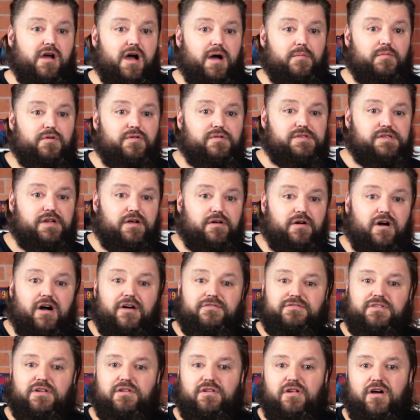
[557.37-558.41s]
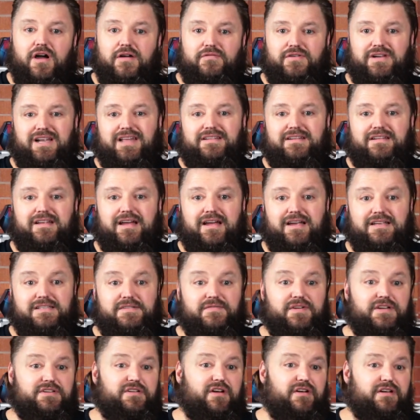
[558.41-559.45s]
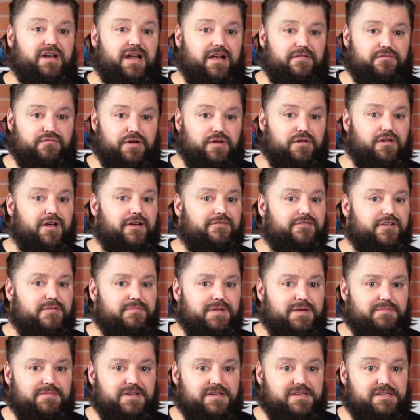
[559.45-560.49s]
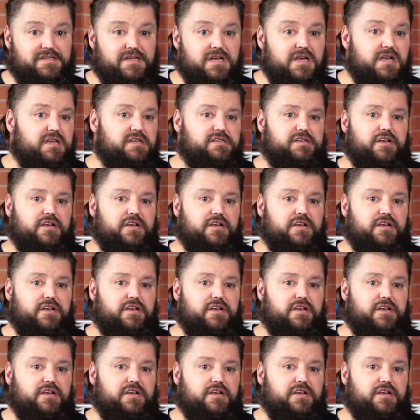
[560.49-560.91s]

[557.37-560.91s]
I'm also often live on other days if I don't have real life commitments,